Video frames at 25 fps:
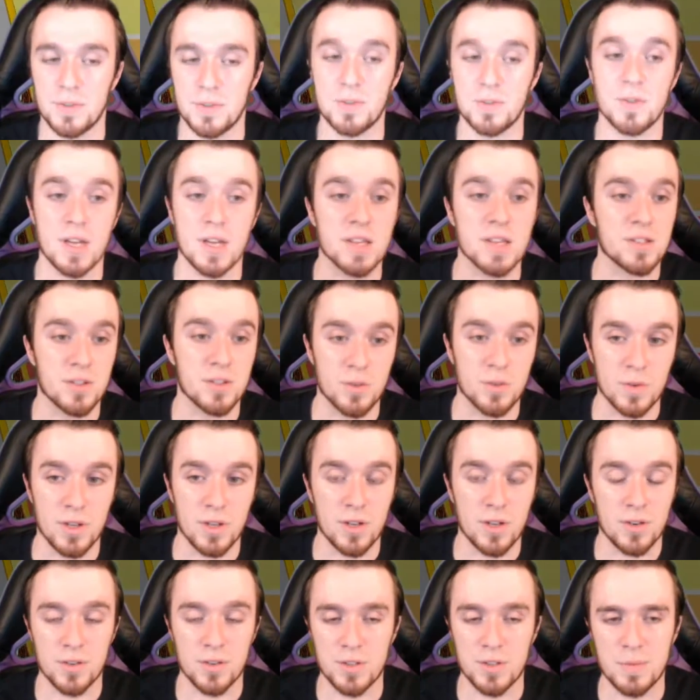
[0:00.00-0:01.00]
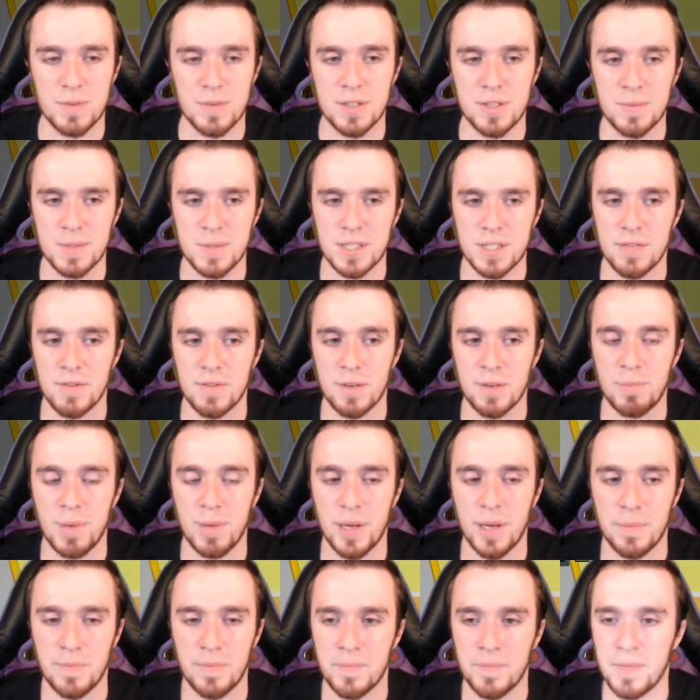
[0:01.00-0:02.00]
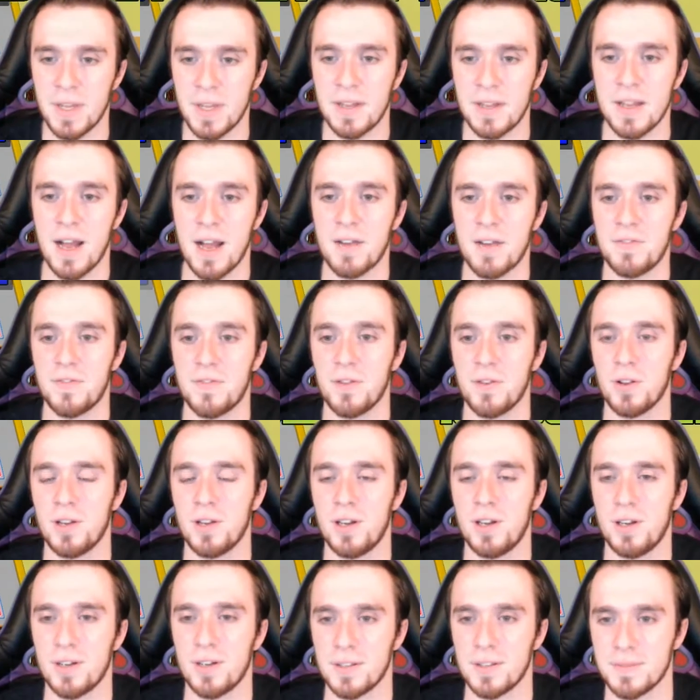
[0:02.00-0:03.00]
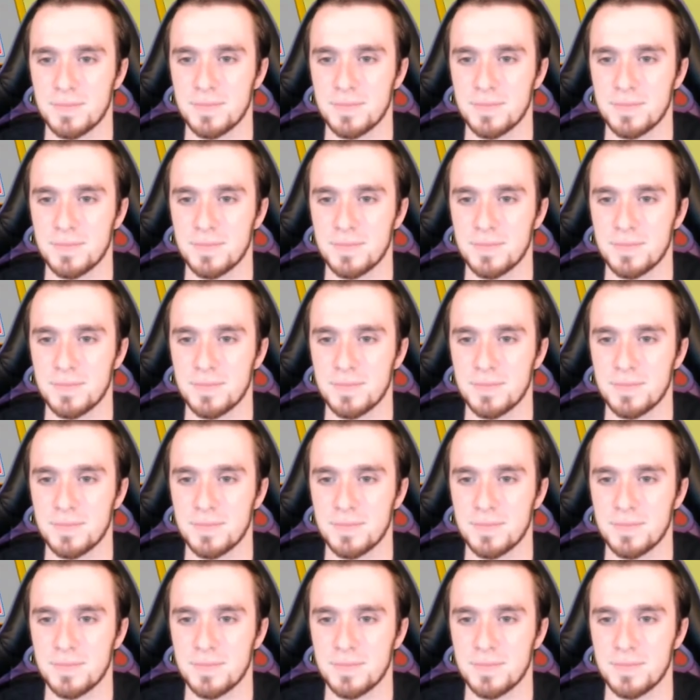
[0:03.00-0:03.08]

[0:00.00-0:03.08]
2,300 specific, but not for long.